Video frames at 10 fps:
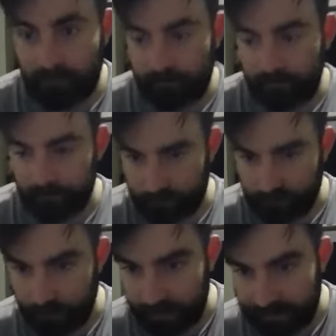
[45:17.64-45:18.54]
Luke, did you
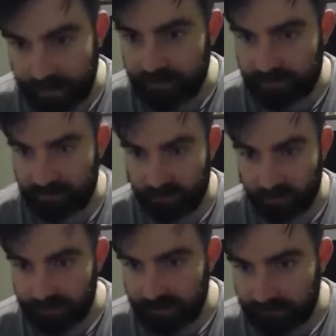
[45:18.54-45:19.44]
buy a second
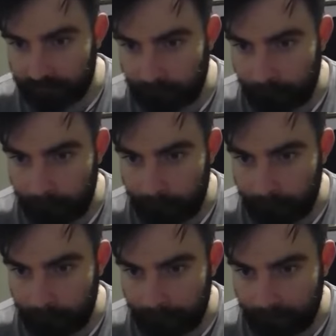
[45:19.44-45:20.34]
thesaurus?
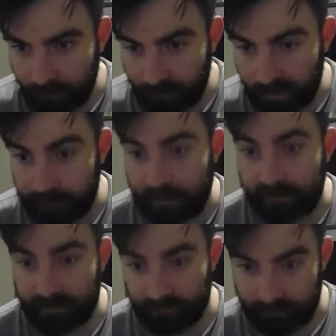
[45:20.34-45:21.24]
You've expanded
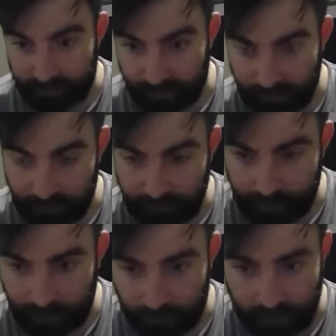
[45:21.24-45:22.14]
it from yesterday. You're building it
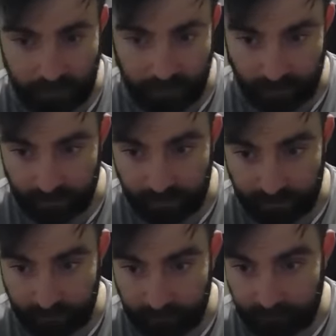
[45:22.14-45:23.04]
up gradually. I like
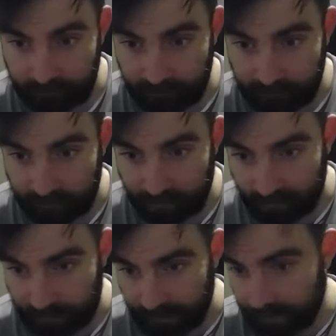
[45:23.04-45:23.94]
it. Okay,
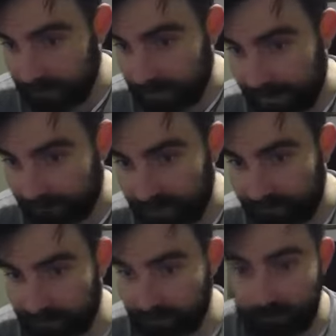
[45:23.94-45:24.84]
Liberty, have a good
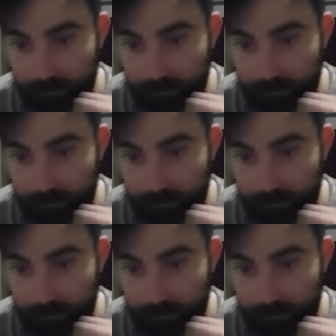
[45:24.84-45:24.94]
evening.